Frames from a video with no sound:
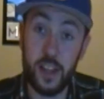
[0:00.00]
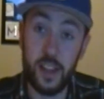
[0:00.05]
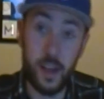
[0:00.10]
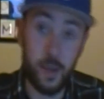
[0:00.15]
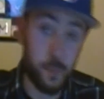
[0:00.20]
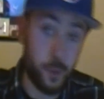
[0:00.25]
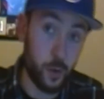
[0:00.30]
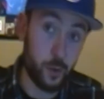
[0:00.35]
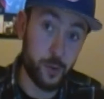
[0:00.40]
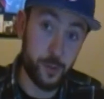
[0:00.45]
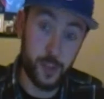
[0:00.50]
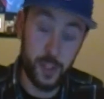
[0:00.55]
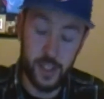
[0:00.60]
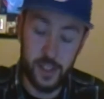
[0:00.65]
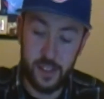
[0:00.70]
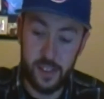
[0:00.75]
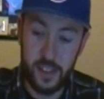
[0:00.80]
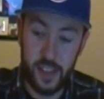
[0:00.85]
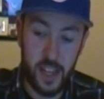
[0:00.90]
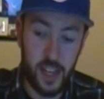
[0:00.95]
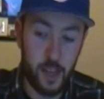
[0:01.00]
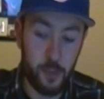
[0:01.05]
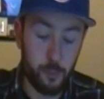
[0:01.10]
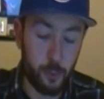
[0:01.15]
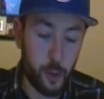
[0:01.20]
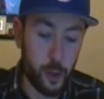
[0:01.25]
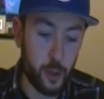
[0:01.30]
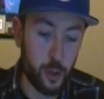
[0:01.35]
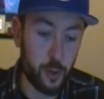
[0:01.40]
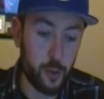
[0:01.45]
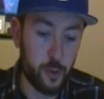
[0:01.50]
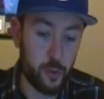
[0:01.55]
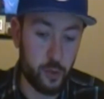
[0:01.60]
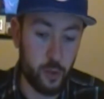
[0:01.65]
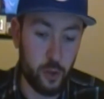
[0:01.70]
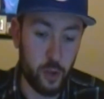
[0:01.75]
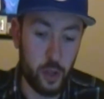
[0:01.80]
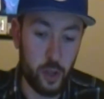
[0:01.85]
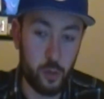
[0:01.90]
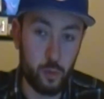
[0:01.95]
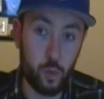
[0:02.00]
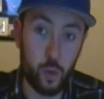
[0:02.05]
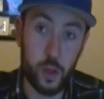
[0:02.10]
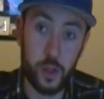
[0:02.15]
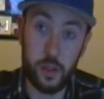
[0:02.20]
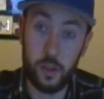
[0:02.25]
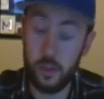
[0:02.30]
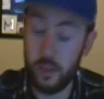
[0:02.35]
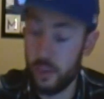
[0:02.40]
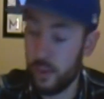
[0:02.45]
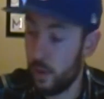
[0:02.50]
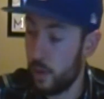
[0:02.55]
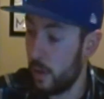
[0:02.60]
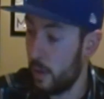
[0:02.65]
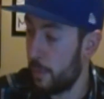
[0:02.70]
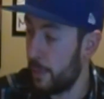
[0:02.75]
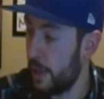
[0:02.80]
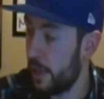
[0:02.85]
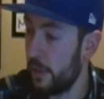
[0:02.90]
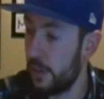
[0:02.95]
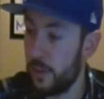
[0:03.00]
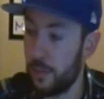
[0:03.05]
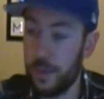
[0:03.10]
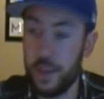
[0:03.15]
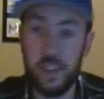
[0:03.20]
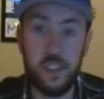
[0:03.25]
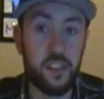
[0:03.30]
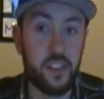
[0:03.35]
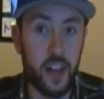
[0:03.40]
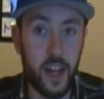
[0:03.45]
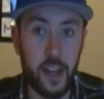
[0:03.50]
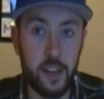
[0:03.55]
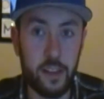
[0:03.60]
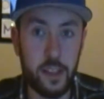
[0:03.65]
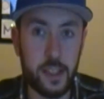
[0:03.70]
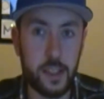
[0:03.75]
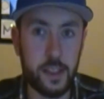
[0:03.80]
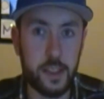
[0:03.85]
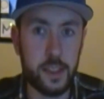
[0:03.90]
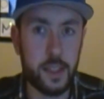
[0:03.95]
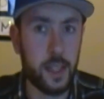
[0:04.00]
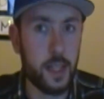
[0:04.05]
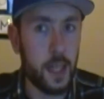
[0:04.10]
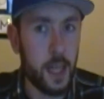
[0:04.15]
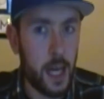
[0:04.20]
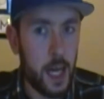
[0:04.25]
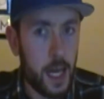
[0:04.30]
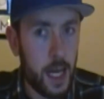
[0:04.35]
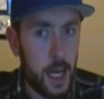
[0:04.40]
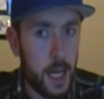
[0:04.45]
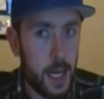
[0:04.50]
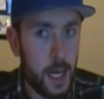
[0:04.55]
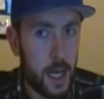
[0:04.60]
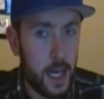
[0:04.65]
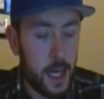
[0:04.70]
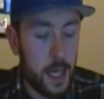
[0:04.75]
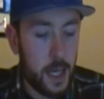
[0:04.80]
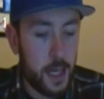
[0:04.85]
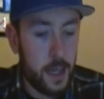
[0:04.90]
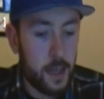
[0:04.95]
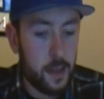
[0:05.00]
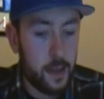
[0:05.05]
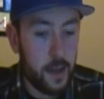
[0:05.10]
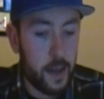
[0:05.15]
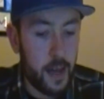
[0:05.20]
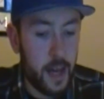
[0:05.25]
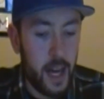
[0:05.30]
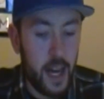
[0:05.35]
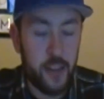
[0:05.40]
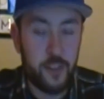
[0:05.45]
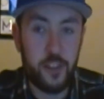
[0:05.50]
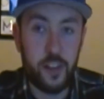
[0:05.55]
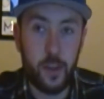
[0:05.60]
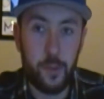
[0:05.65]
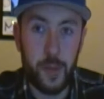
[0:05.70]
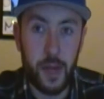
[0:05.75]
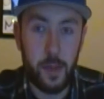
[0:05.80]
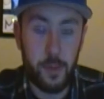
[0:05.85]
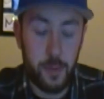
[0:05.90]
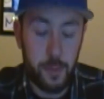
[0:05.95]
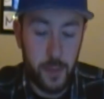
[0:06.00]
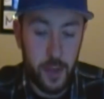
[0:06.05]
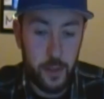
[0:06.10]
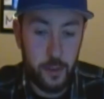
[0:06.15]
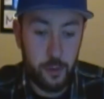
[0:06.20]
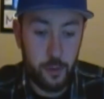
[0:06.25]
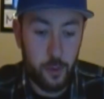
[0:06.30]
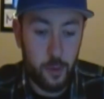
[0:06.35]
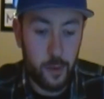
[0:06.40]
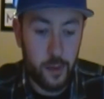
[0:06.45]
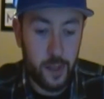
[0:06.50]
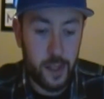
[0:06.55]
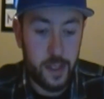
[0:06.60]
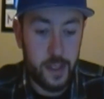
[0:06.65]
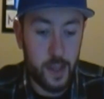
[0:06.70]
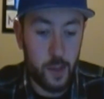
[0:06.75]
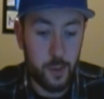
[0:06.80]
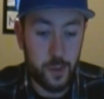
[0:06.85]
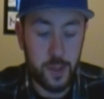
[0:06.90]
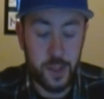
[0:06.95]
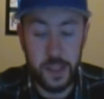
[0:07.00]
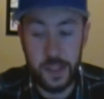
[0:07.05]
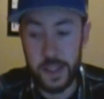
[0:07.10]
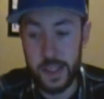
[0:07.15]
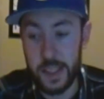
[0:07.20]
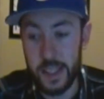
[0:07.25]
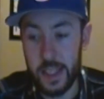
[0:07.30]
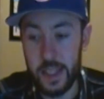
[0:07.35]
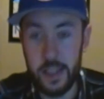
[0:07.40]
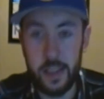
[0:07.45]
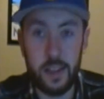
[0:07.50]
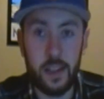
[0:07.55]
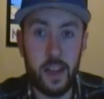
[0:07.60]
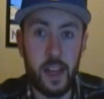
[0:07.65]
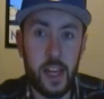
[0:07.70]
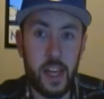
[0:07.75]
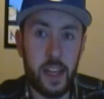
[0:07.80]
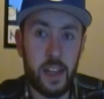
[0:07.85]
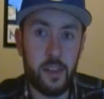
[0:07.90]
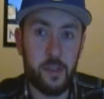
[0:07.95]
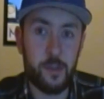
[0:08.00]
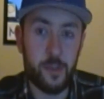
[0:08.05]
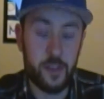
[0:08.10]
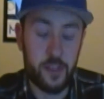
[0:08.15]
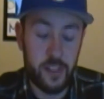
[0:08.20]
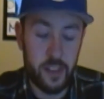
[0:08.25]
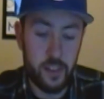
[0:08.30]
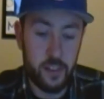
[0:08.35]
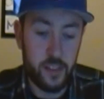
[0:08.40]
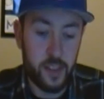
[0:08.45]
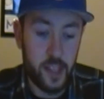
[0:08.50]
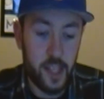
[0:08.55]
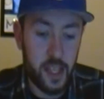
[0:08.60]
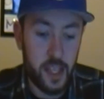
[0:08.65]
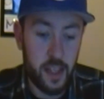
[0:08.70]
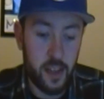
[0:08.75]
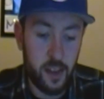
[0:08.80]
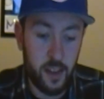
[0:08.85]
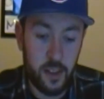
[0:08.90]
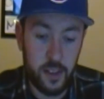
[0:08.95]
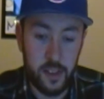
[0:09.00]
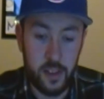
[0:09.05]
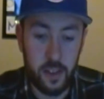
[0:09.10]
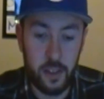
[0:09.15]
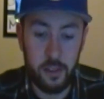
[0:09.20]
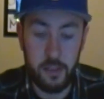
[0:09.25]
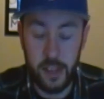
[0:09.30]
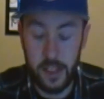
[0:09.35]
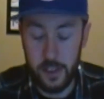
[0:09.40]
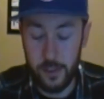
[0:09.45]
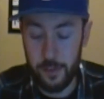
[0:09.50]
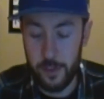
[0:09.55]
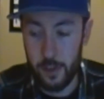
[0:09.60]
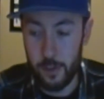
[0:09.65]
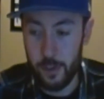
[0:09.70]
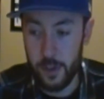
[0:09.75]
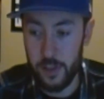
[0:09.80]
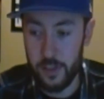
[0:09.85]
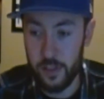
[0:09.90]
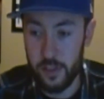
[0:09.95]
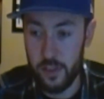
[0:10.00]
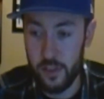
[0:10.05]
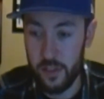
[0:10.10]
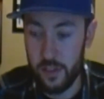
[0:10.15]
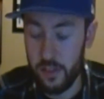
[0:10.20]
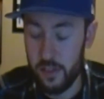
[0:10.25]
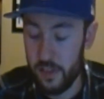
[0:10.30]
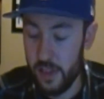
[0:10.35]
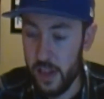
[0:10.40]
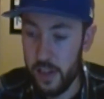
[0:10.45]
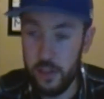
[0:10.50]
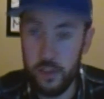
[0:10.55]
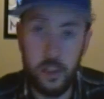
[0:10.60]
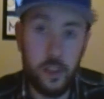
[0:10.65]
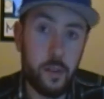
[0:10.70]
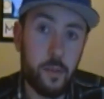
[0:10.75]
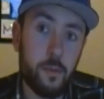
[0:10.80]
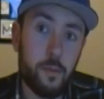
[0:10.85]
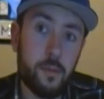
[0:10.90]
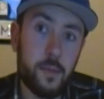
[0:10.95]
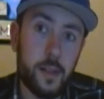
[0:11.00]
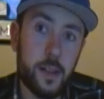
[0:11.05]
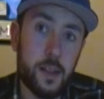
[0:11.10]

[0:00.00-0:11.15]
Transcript: had that post-credit scene where you saw what appeared to be Sylux hatching a baby Metroid that was in a facility on the Galactic Federation station.